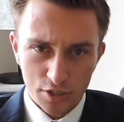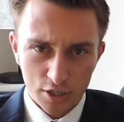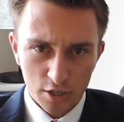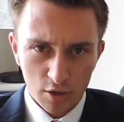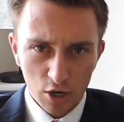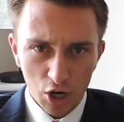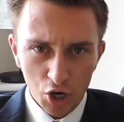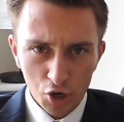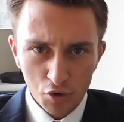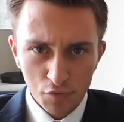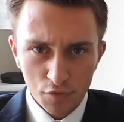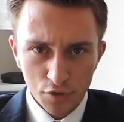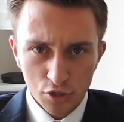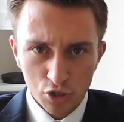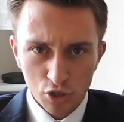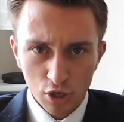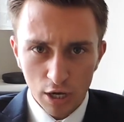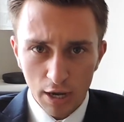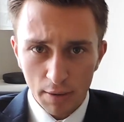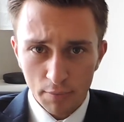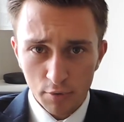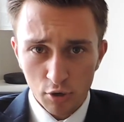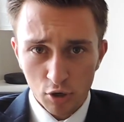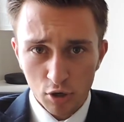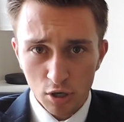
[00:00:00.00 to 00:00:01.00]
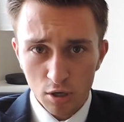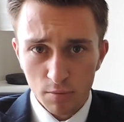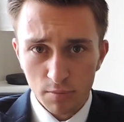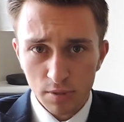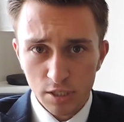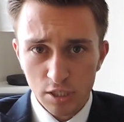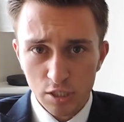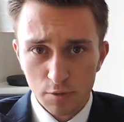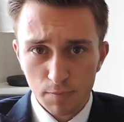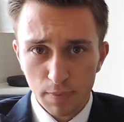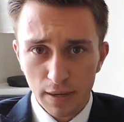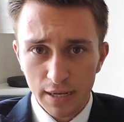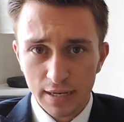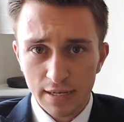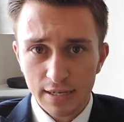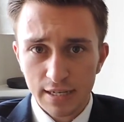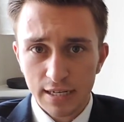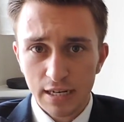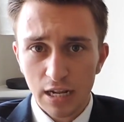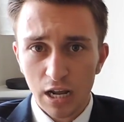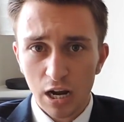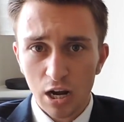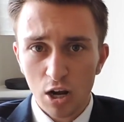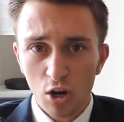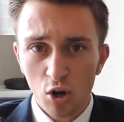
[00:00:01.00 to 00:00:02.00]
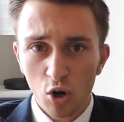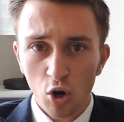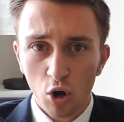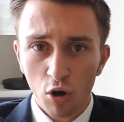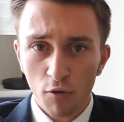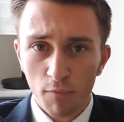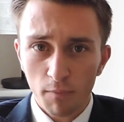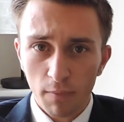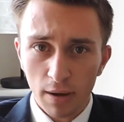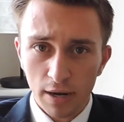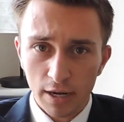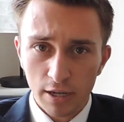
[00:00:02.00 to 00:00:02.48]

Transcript: So over time, you're going to be spending a lot of